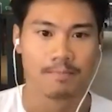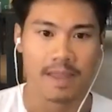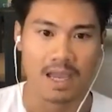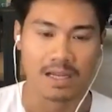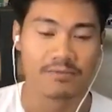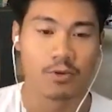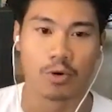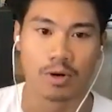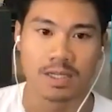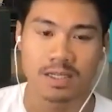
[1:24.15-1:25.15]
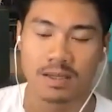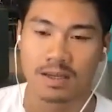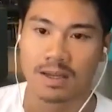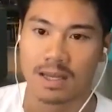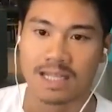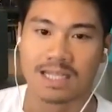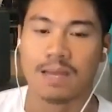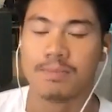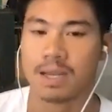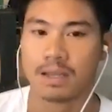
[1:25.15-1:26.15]
And of course, it's
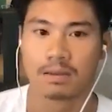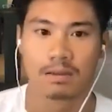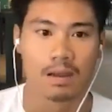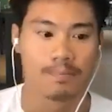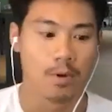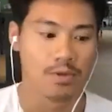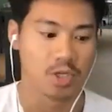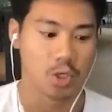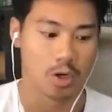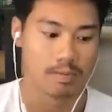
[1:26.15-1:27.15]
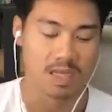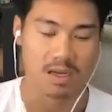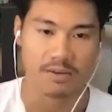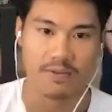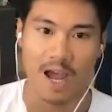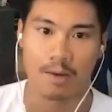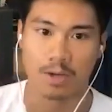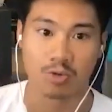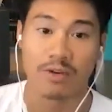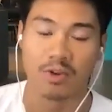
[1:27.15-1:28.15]
limiting, both in terms of how
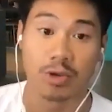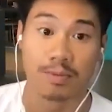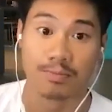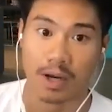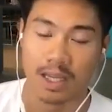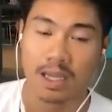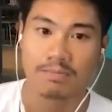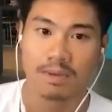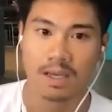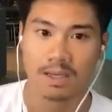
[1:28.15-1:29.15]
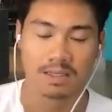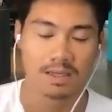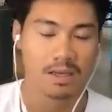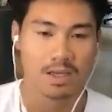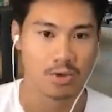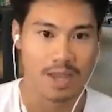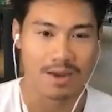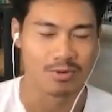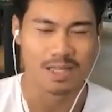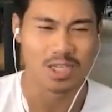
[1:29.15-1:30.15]
much revenue you can bring in because you
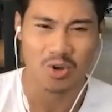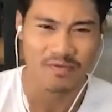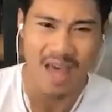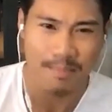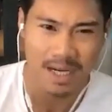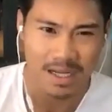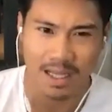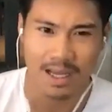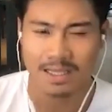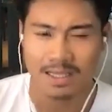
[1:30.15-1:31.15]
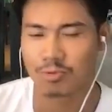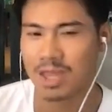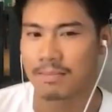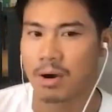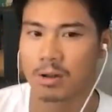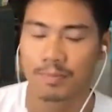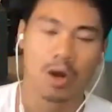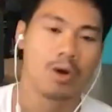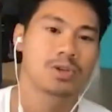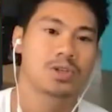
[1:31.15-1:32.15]
can't really serve that many clients with that model, but
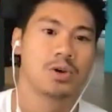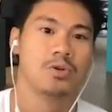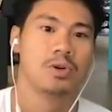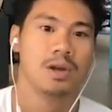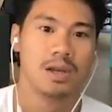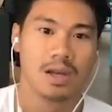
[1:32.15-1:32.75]
also